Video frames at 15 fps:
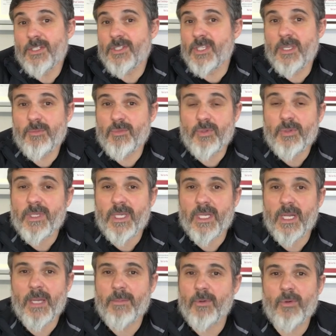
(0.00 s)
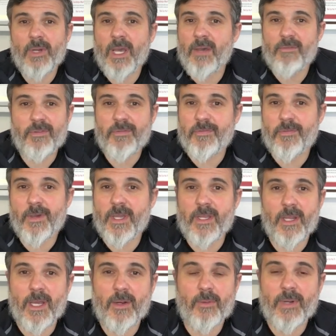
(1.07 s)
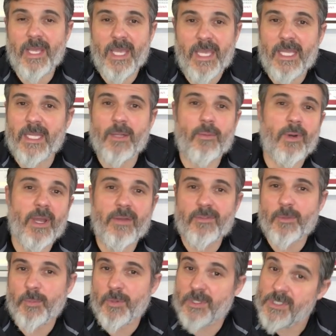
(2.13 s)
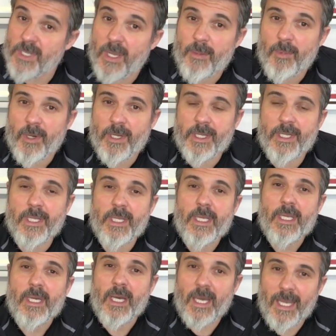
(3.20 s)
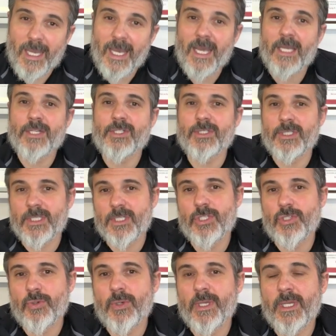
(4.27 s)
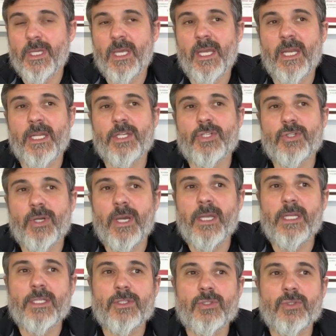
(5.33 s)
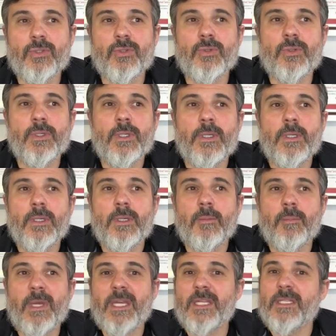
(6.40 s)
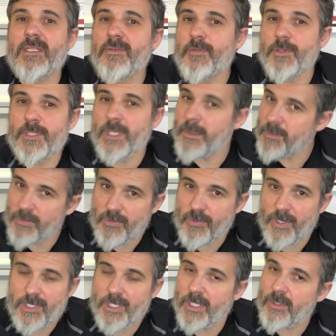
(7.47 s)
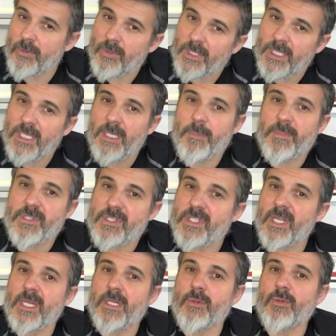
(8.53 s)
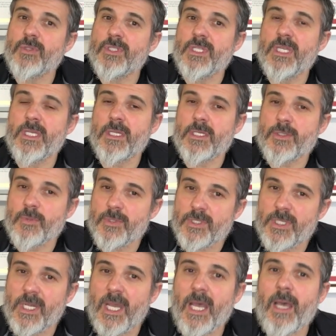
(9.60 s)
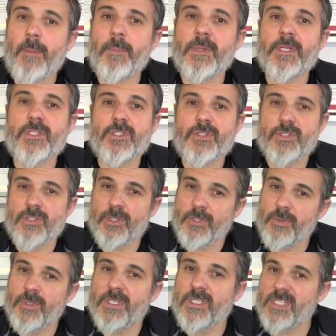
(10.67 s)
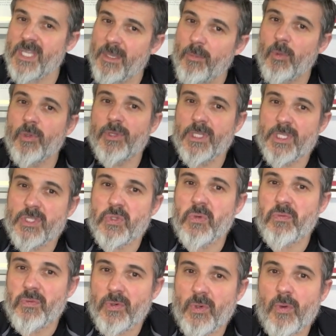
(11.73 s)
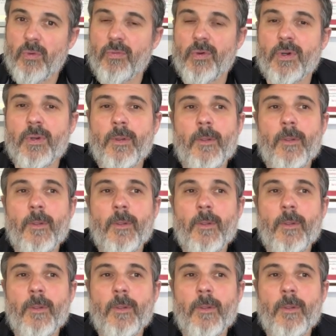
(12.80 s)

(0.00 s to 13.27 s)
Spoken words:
just keep doing it. I don't hate it where I have to put a time on it. I actually enjoy it, and I try to do many different types of stretching. I don't keep a steady routine, because what's going to happen is you start doing the same old things over and over,